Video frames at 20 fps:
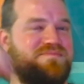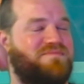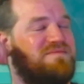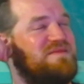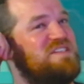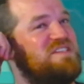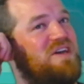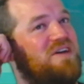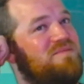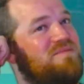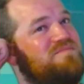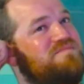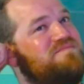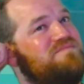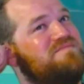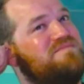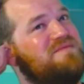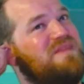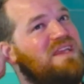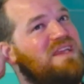So,
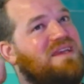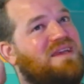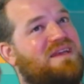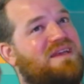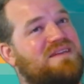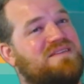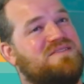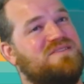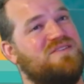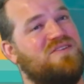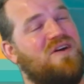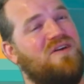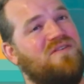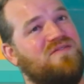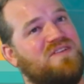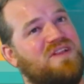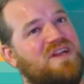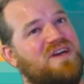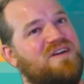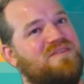it's a golf
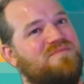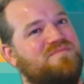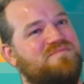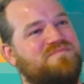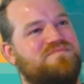club.